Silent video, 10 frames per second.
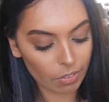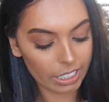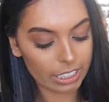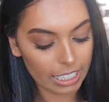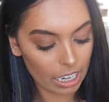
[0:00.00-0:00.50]

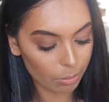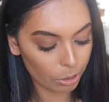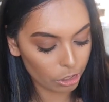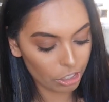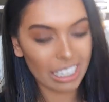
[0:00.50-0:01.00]
obviously I am
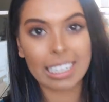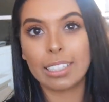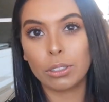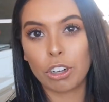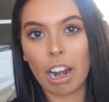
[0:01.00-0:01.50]
going to do like a
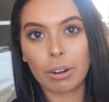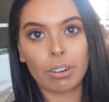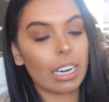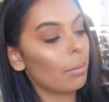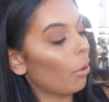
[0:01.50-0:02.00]
little
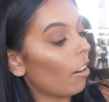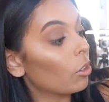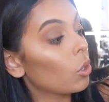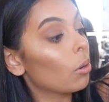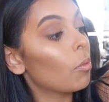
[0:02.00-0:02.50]
try-on clip where
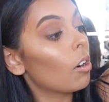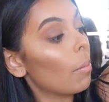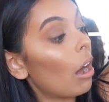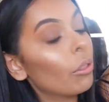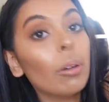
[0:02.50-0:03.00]
I'll talk more
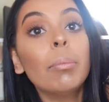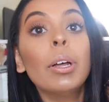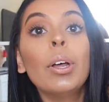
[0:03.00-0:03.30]
about them.